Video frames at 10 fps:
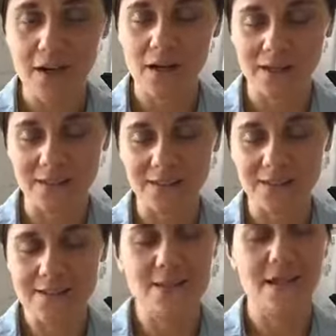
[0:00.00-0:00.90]
It
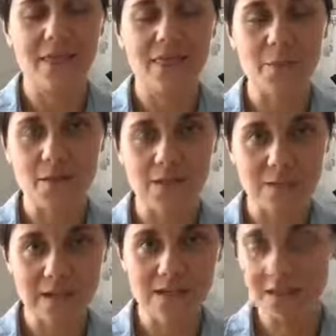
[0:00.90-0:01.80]
is the most
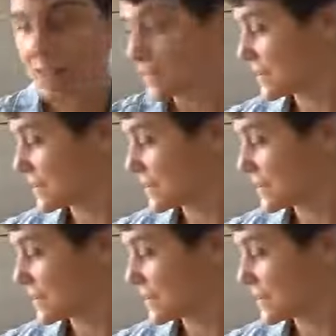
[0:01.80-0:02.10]
amazing thing.